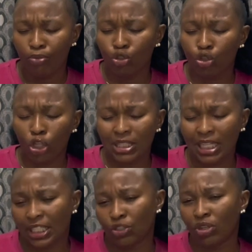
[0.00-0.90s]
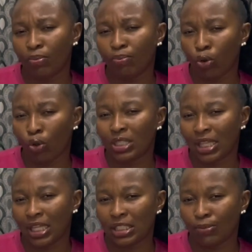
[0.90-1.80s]
not necessarily block
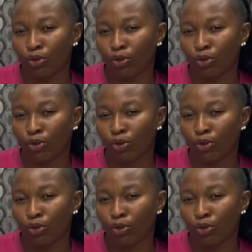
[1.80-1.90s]
things,